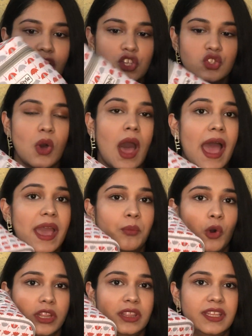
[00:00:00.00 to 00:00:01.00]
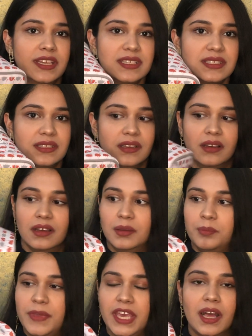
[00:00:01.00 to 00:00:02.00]
So I bought this
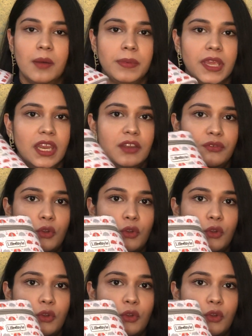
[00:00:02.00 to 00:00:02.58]
makeup kit